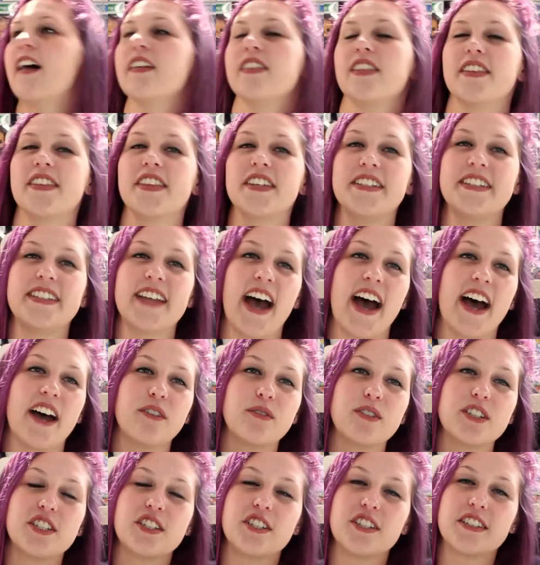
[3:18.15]
And then the dad
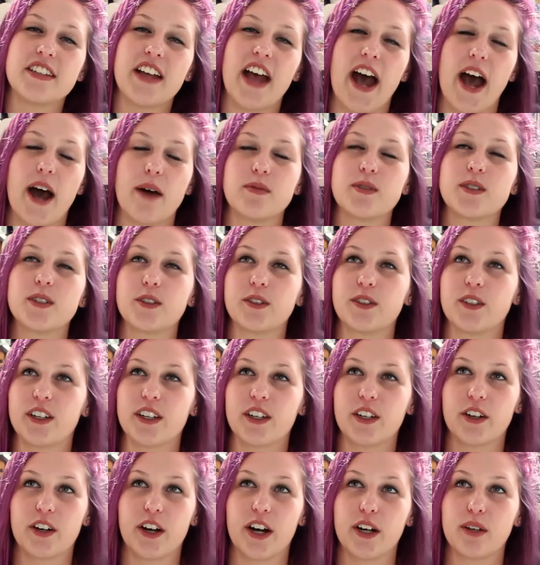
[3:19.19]
was just absolutely
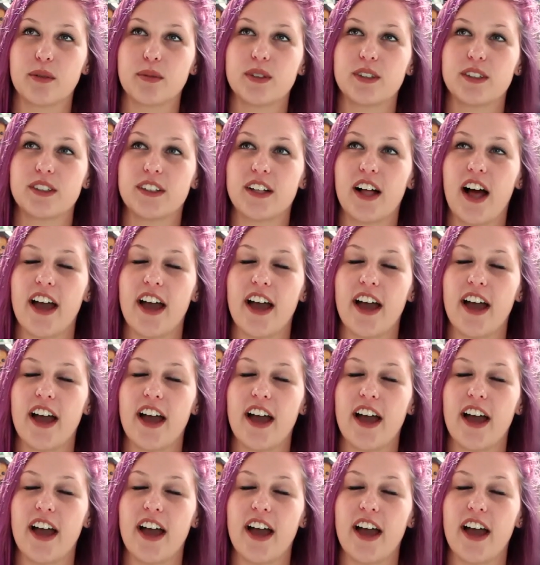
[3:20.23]
incredible.